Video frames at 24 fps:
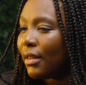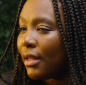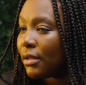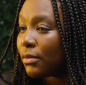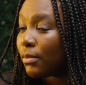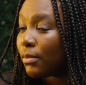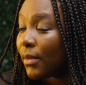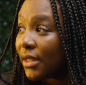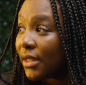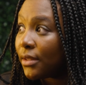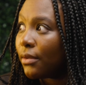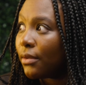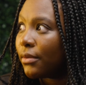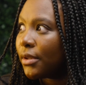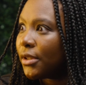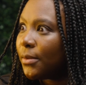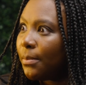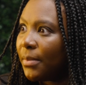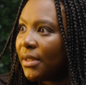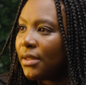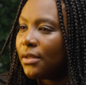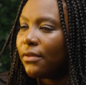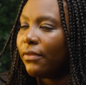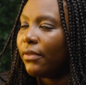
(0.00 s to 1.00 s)
I think that's why it's so
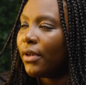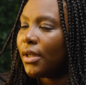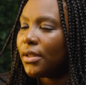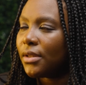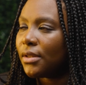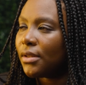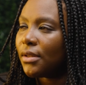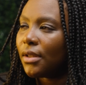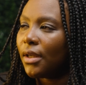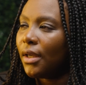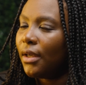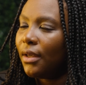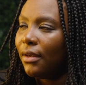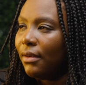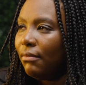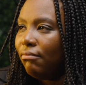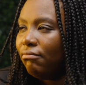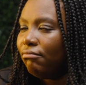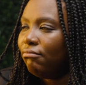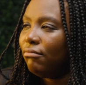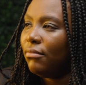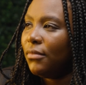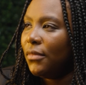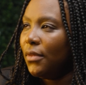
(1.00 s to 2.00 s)
expensive because it's like
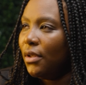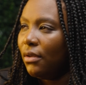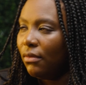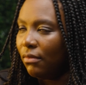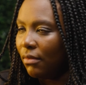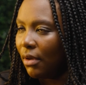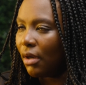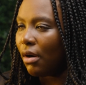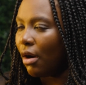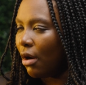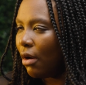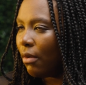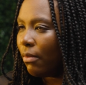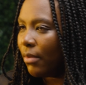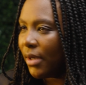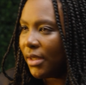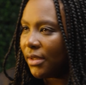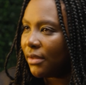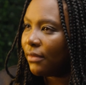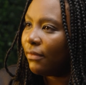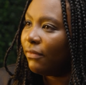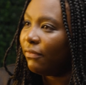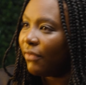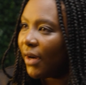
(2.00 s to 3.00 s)
you can
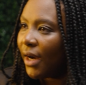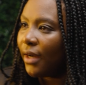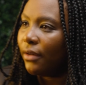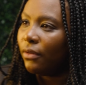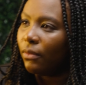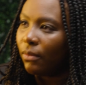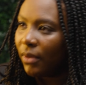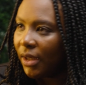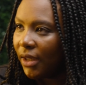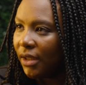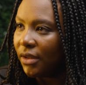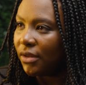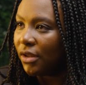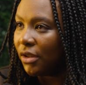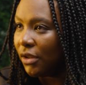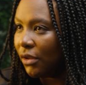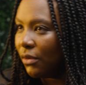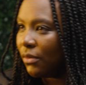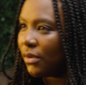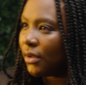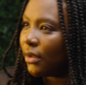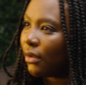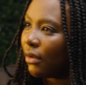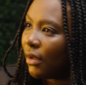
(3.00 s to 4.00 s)
always find a way
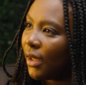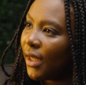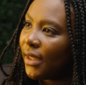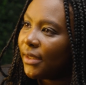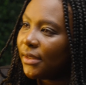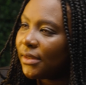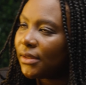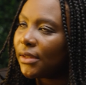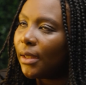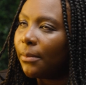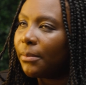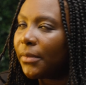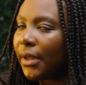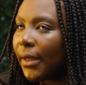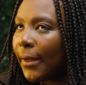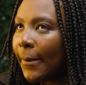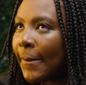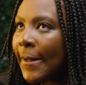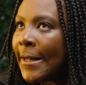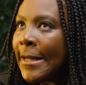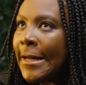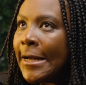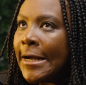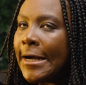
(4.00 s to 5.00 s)
to use it or light
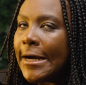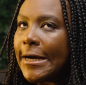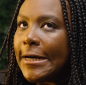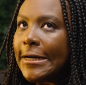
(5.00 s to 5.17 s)
something.